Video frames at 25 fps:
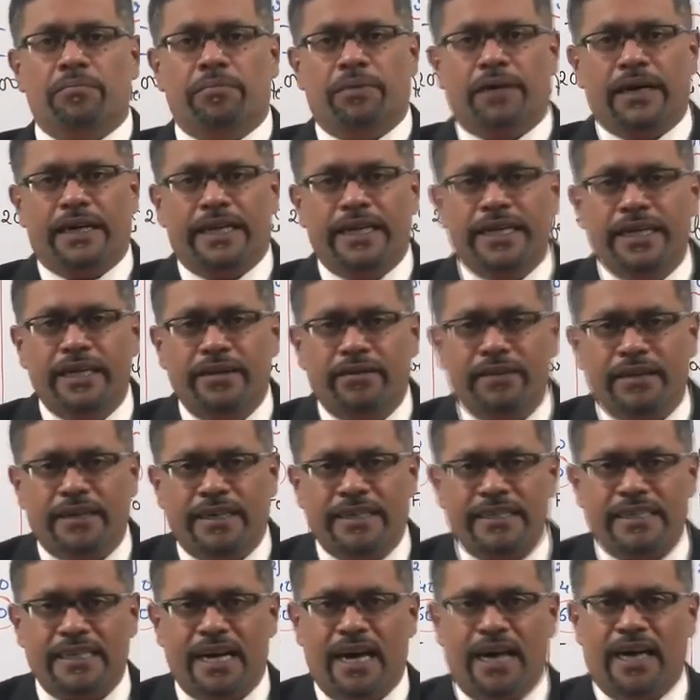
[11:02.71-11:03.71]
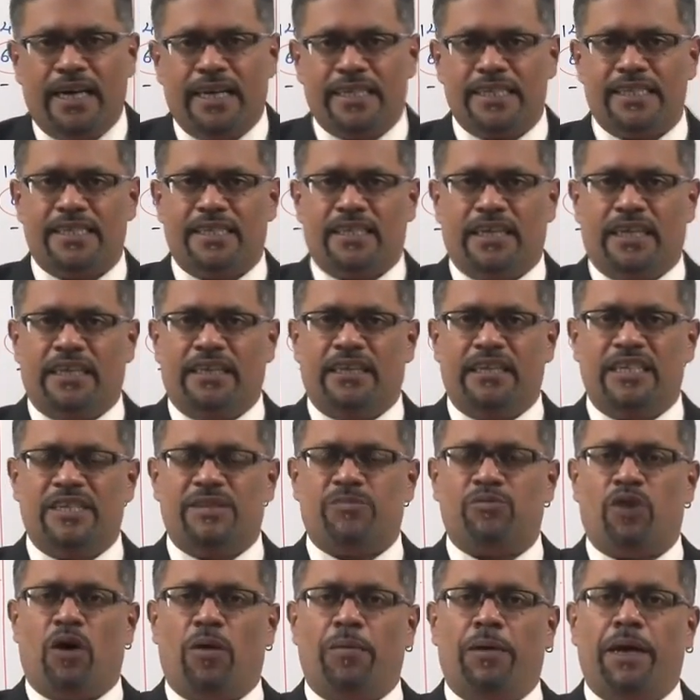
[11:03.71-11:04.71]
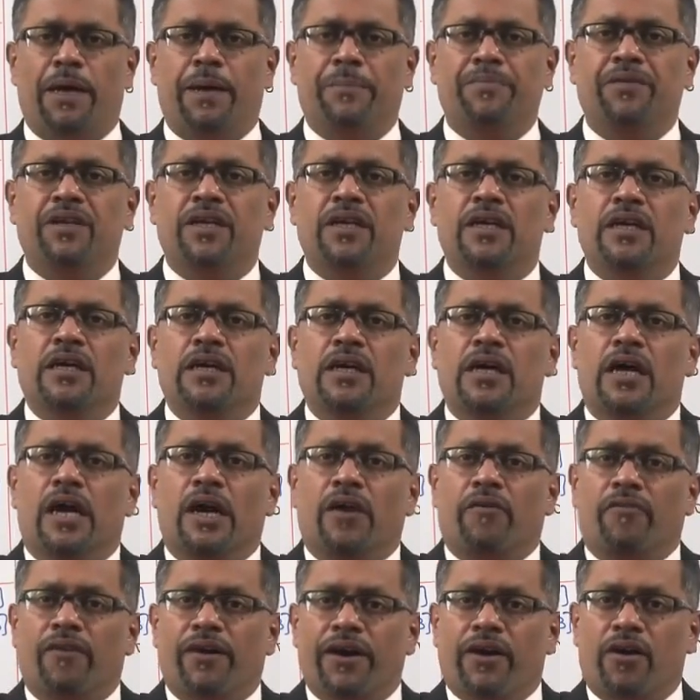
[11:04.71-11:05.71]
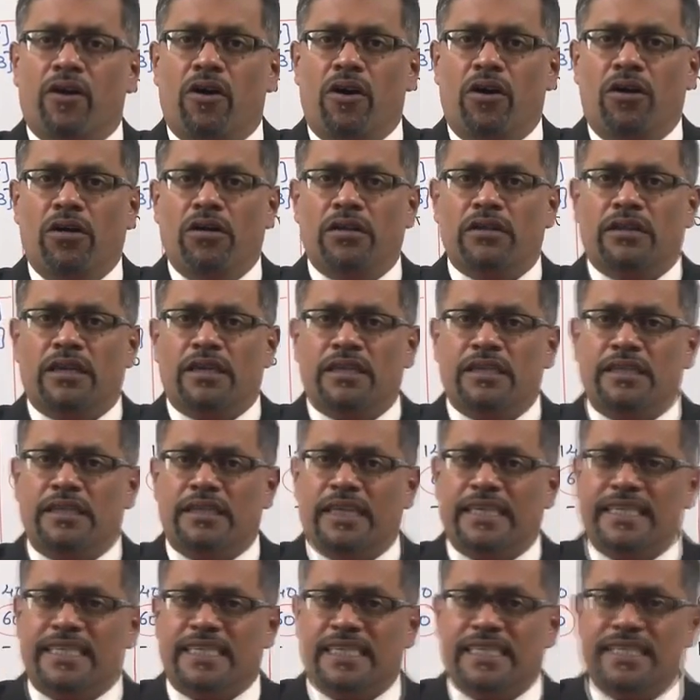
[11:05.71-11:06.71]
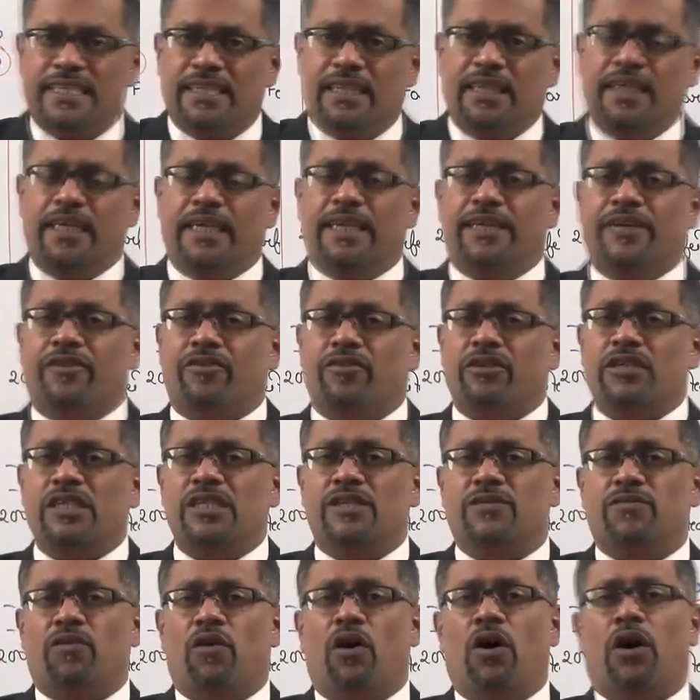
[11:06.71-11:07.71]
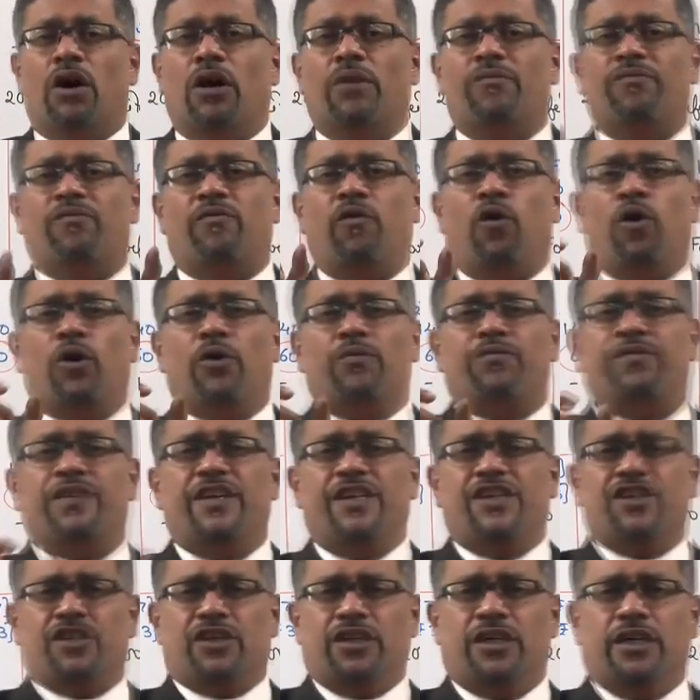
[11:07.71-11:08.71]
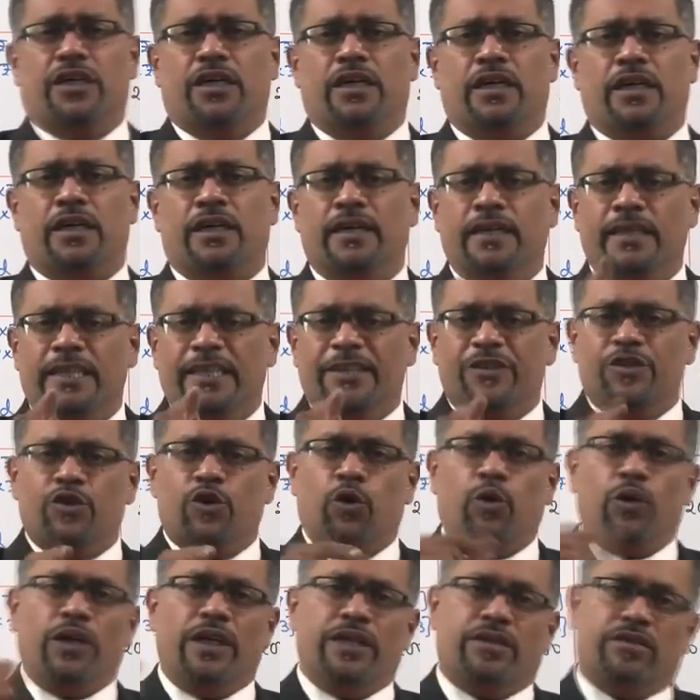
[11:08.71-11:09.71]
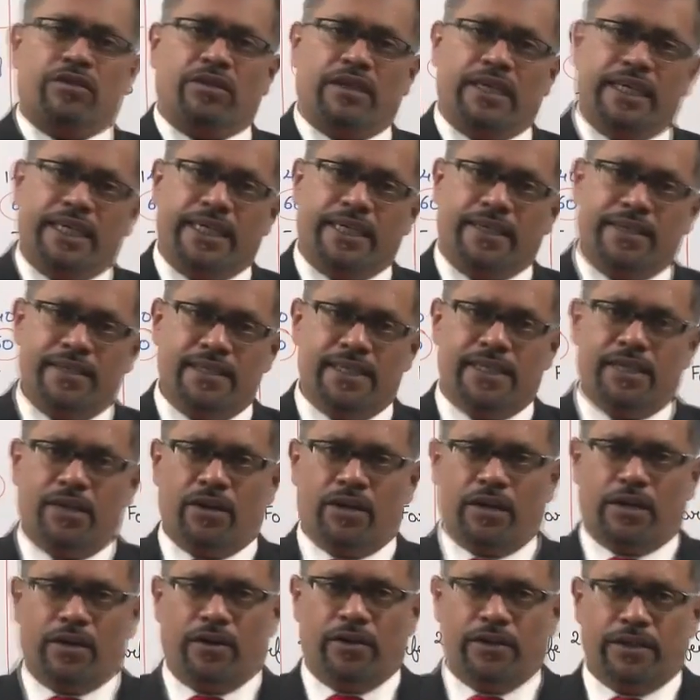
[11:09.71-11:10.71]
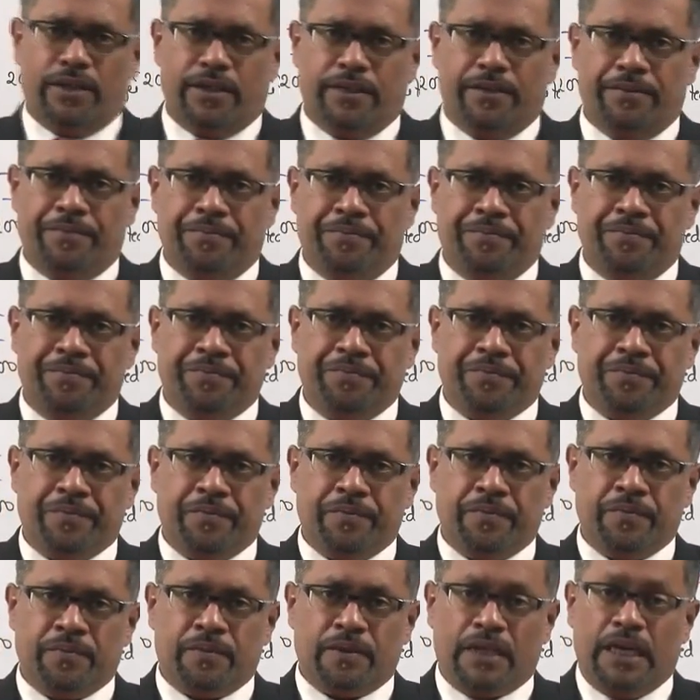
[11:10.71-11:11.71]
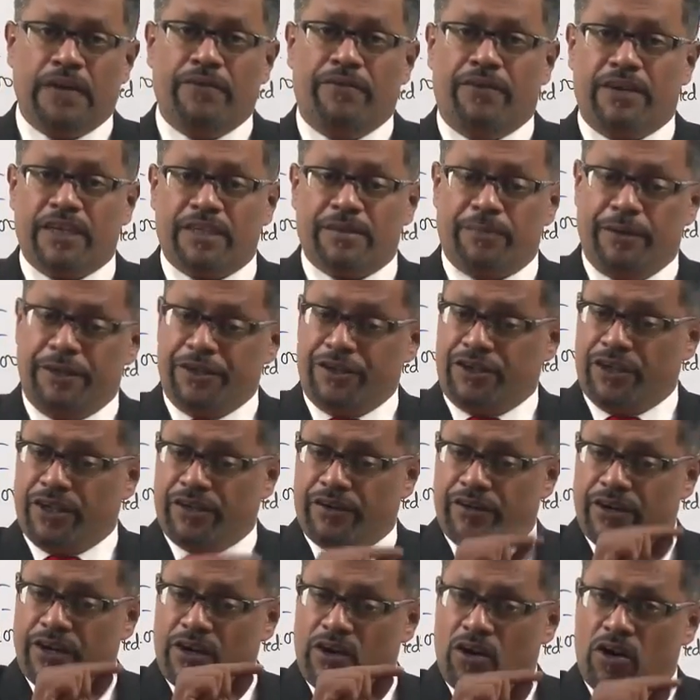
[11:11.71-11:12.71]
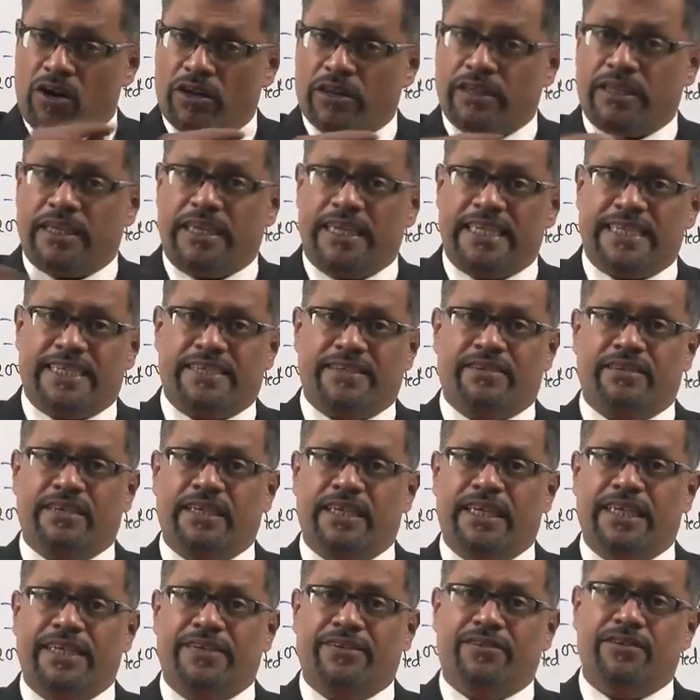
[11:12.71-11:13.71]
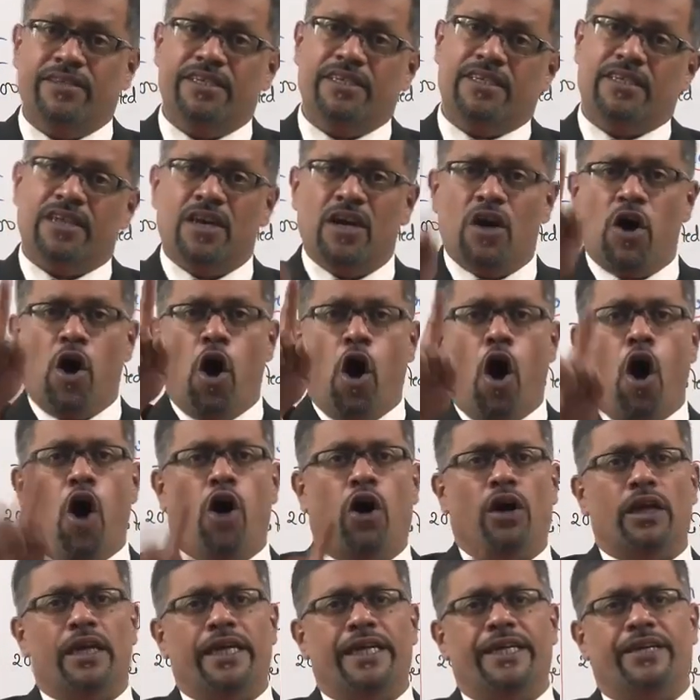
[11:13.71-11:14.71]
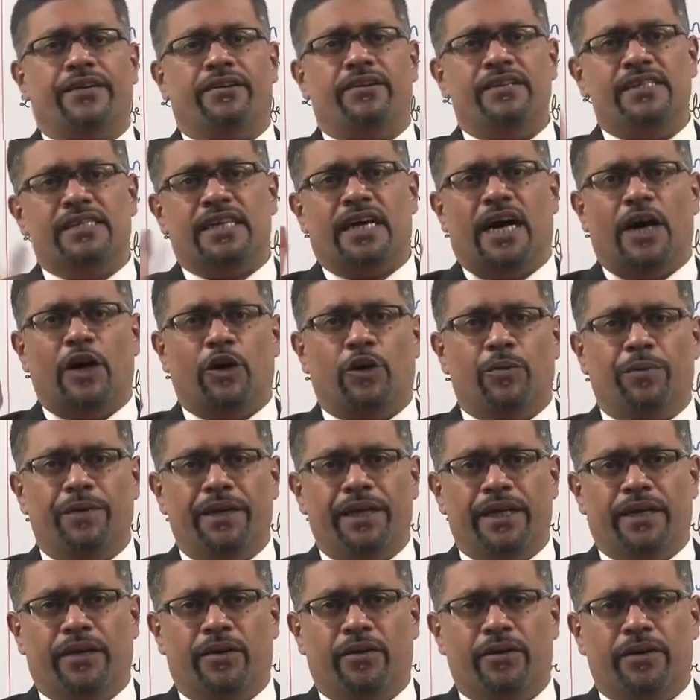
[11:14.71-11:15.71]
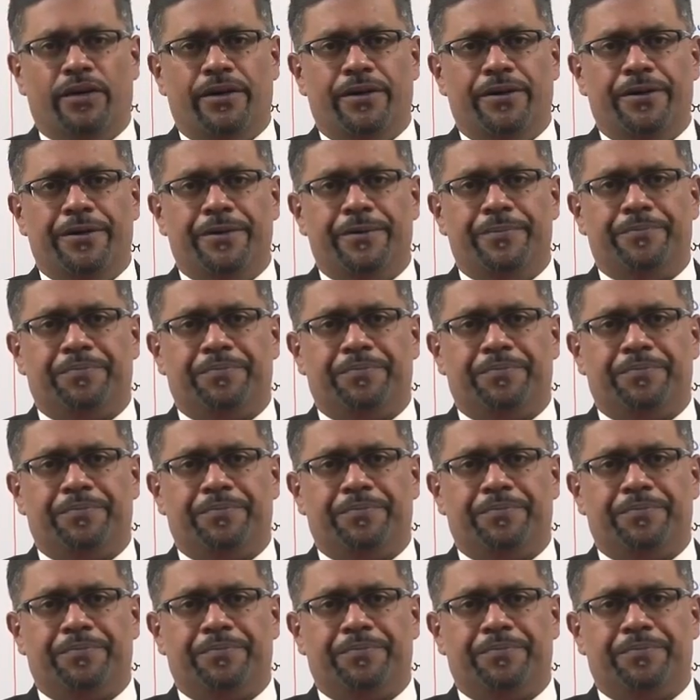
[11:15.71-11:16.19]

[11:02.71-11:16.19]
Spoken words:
But here it is asked in this problem, record the necessary entries for forfeiture. So only 3 entries are recorded. If it is mentioned record the necessary entries, all entries are to be recorded.